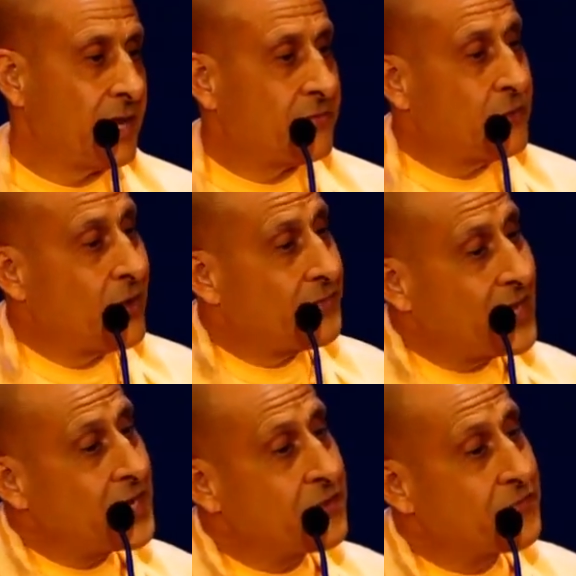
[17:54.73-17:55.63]
And if you
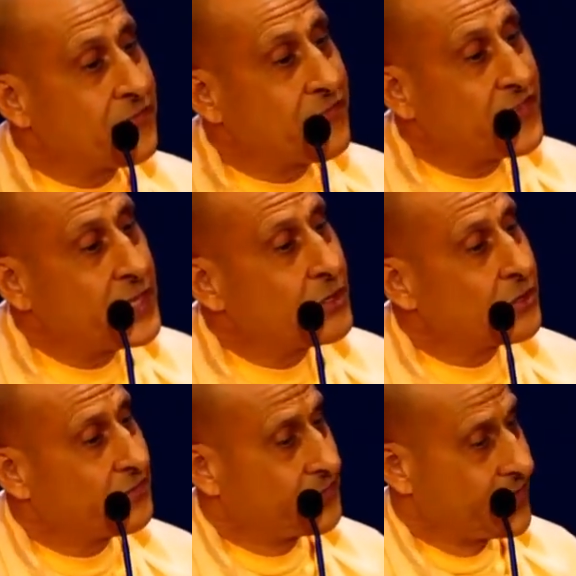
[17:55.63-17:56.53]
have any
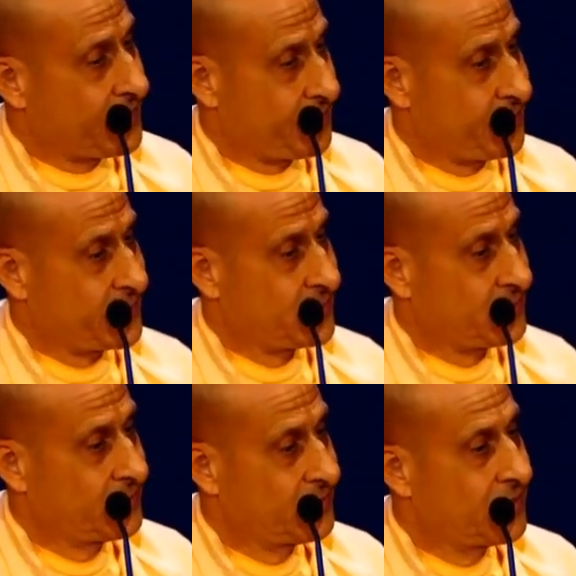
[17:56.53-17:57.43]
fear of them,
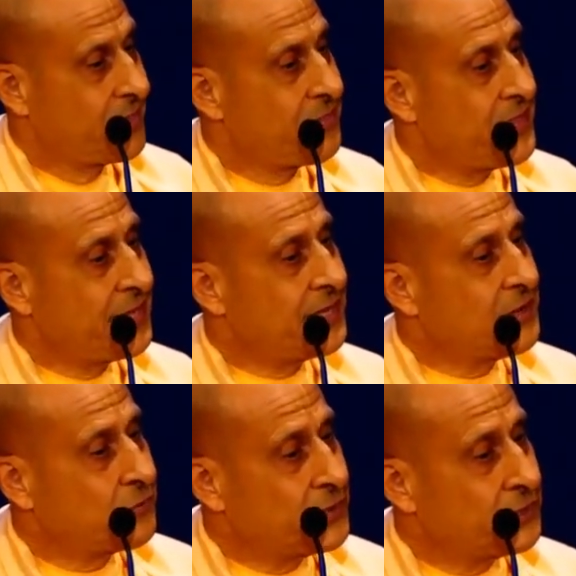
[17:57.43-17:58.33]

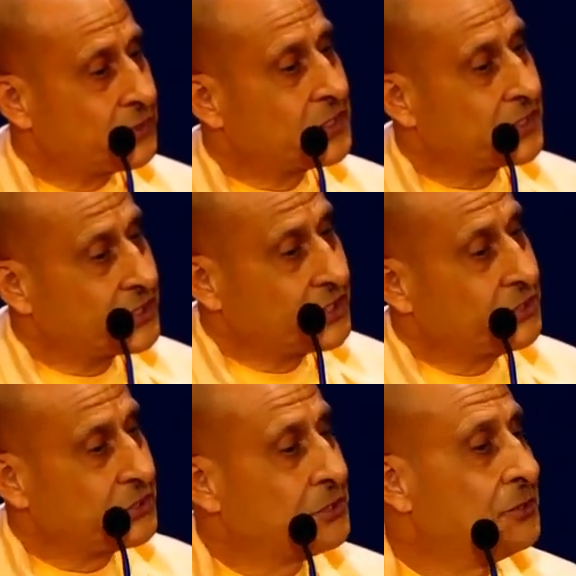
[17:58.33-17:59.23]
they will
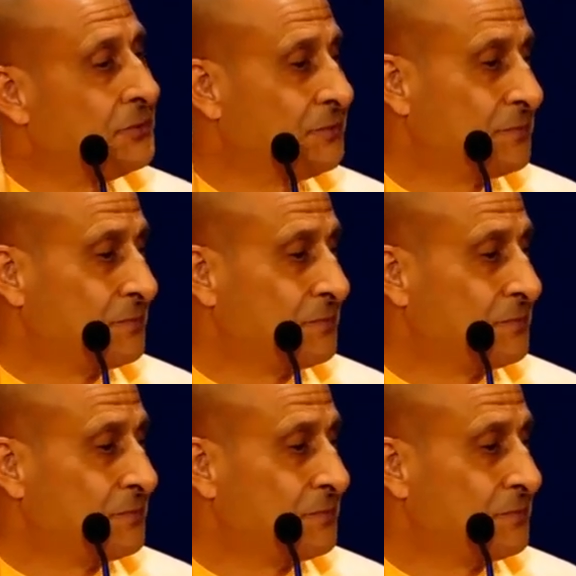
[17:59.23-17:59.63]
kill you.